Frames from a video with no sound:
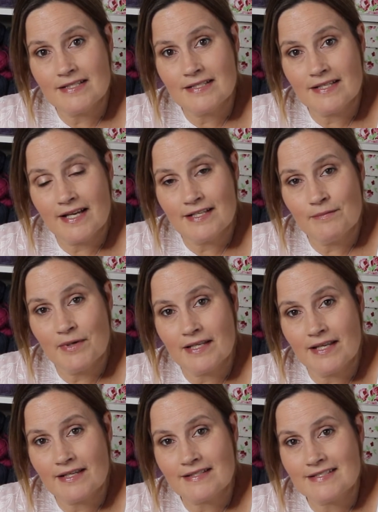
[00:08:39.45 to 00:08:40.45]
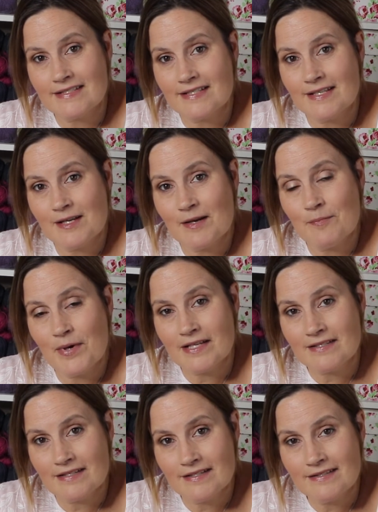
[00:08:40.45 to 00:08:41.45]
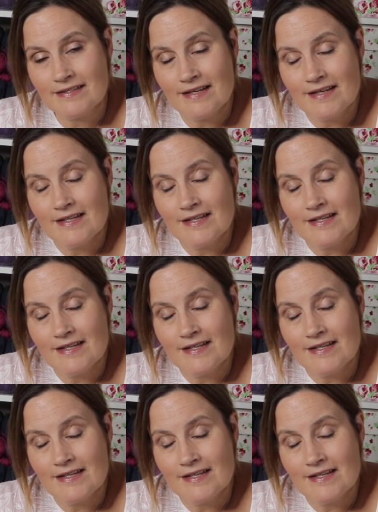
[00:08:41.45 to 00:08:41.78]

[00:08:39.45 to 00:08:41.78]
designing my next pattern,